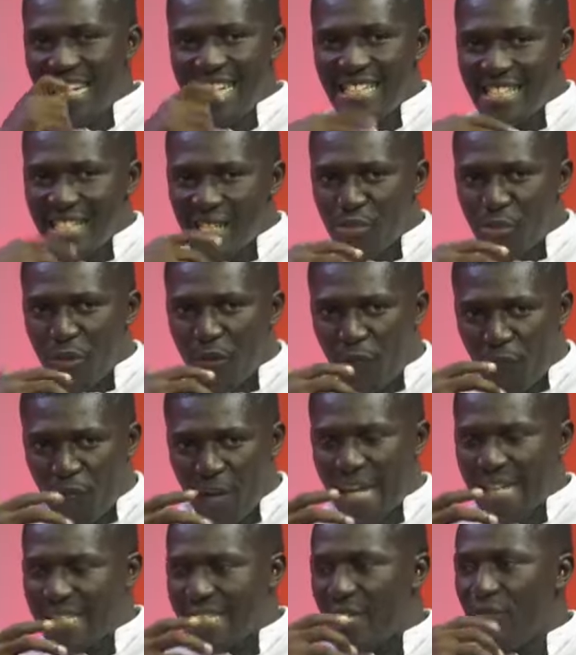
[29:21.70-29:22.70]
And it is
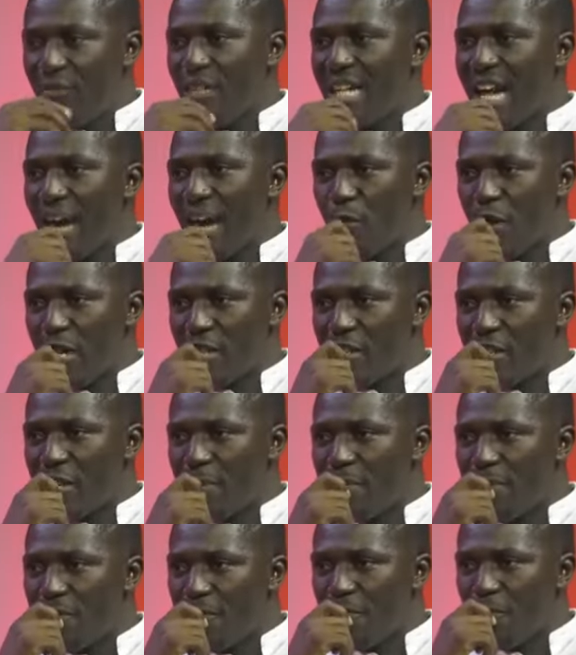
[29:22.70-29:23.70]
reflective in our
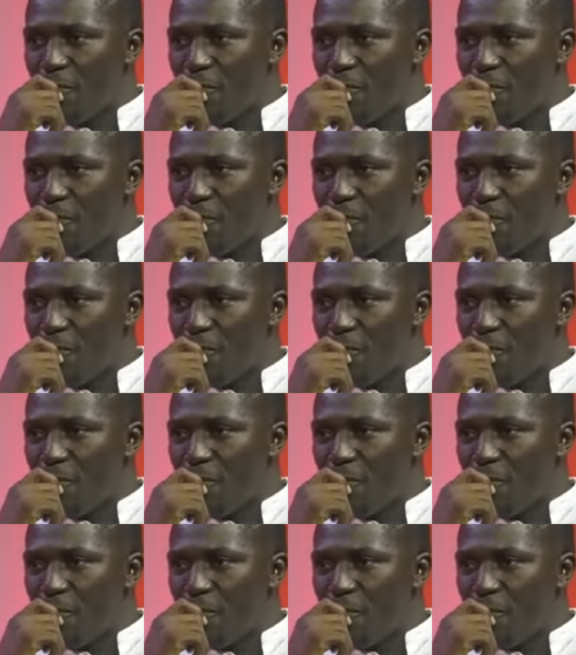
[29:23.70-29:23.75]
worship.